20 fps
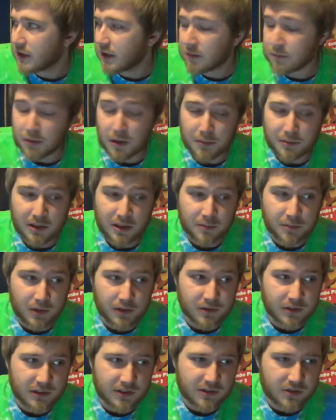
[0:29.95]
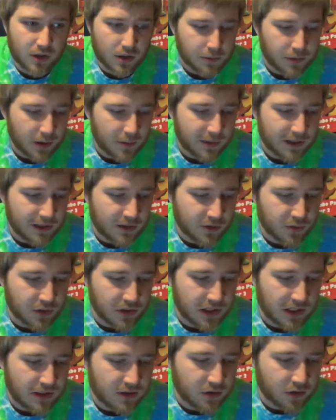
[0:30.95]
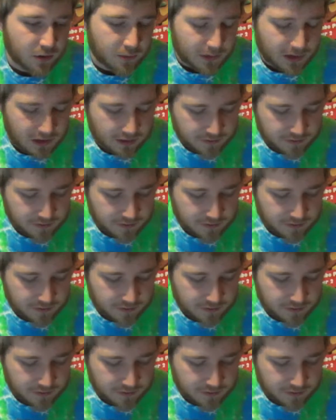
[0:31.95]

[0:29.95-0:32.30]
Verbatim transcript: I'll probably upload this. So I'm going to be doing a little bit